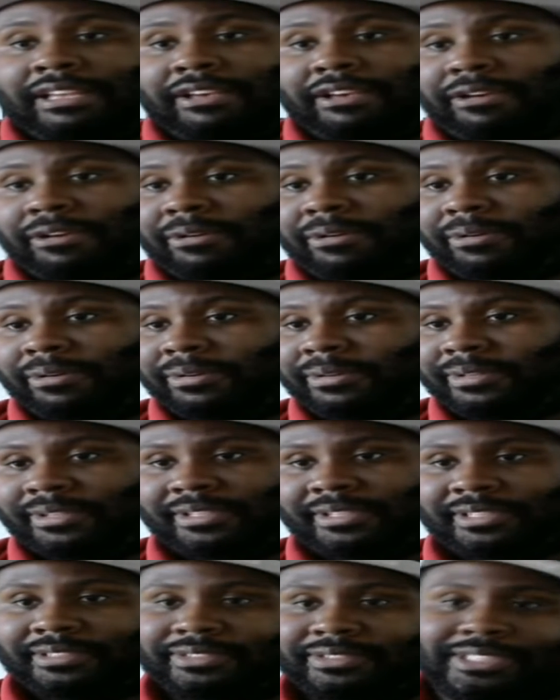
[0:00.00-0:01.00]
Oh
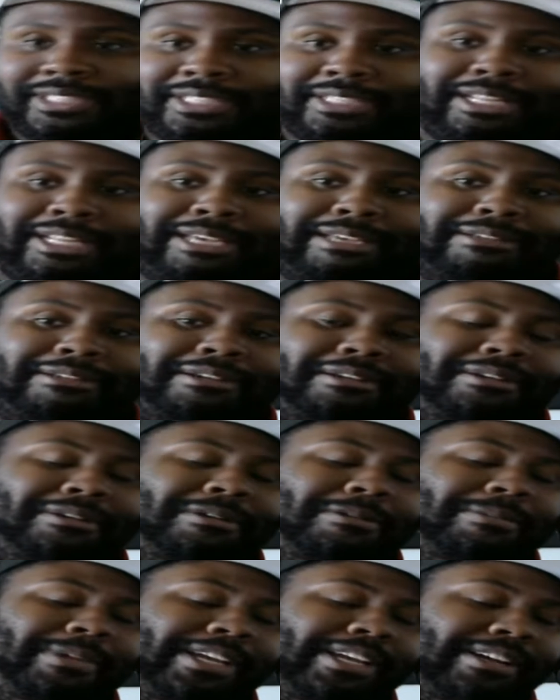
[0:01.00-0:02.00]

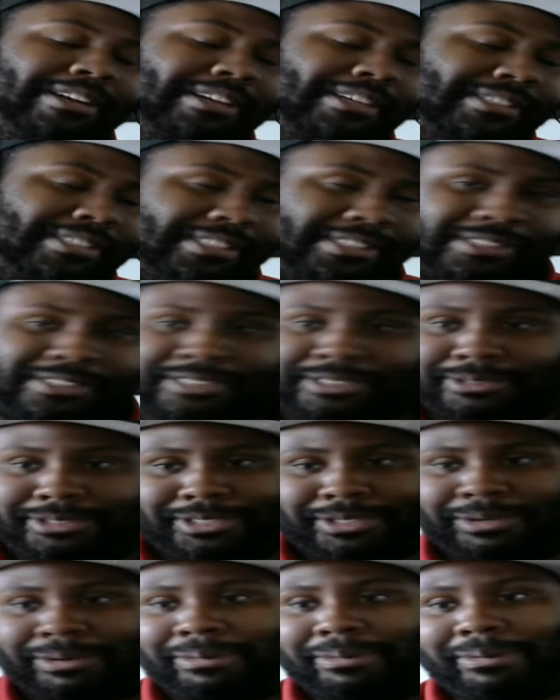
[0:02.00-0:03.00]
my gosh, it's
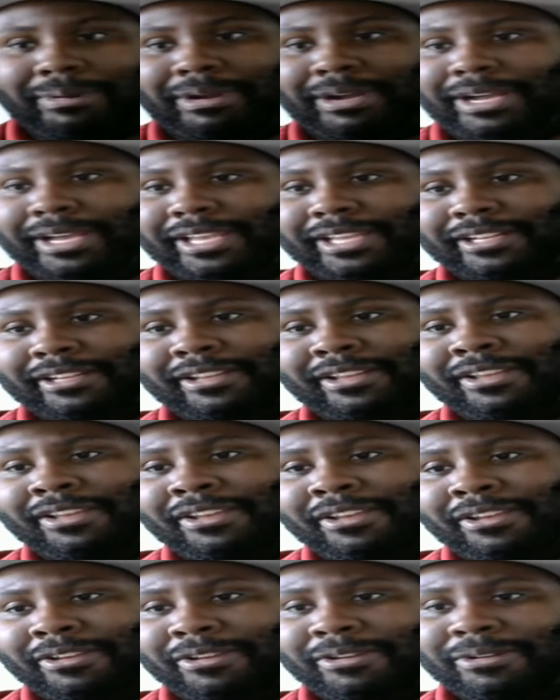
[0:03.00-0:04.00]
such a grind.
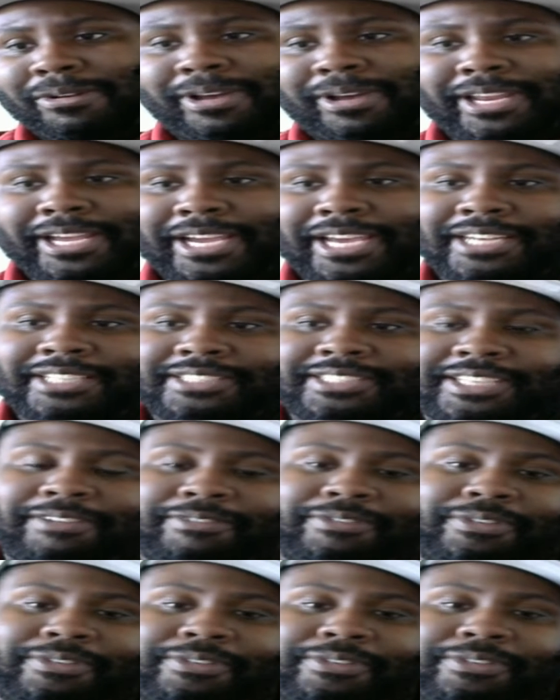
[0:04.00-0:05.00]
You know what I gotta say
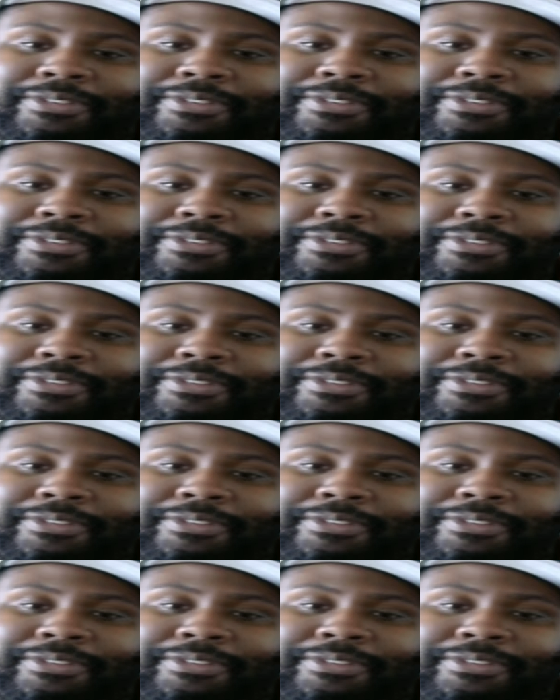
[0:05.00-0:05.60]
for you motherfuckers?